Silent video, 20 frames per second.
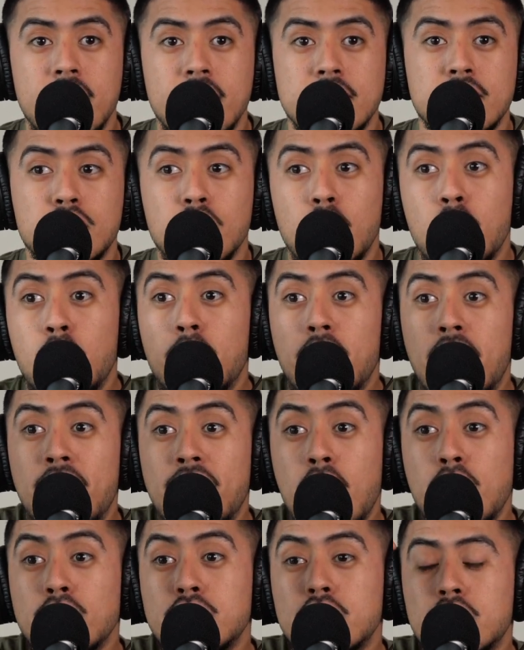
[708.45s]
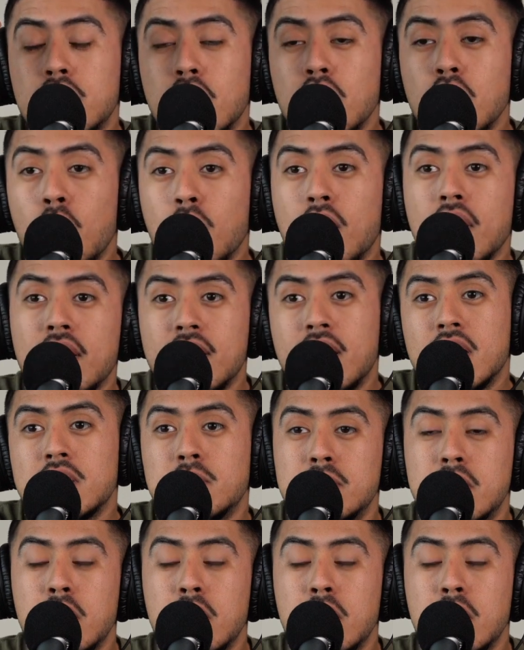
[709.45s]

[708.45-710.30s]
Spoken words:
So, and that was just to locate the customer.